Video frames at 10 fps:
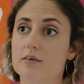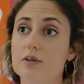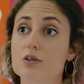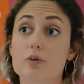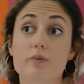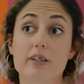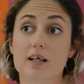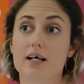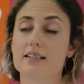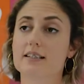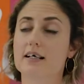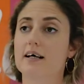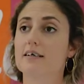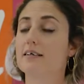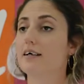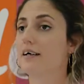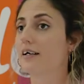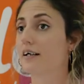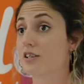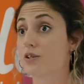because we realized that
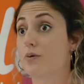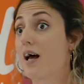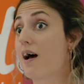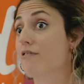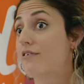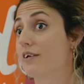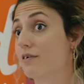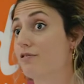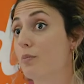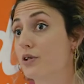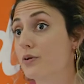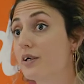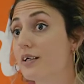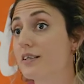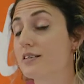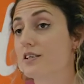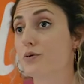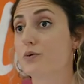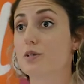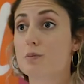kids don't have enough opportunities
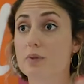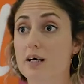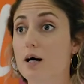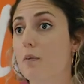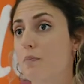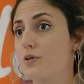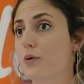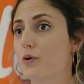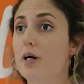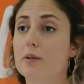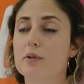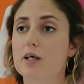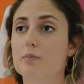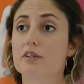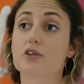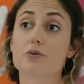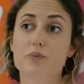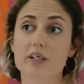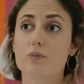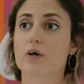to speak up. So you might be able to
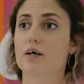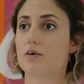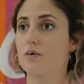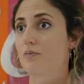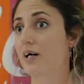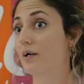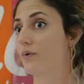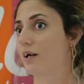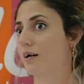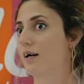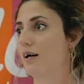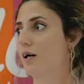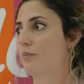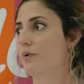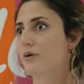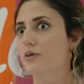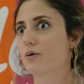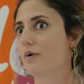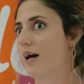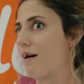read well or write well, but you
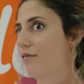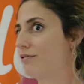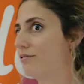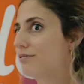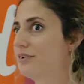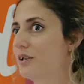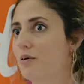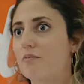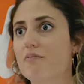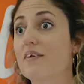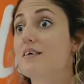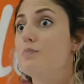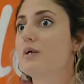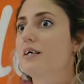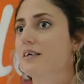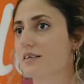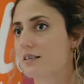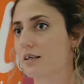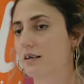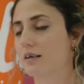don't have, you know, the speaking
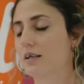skill.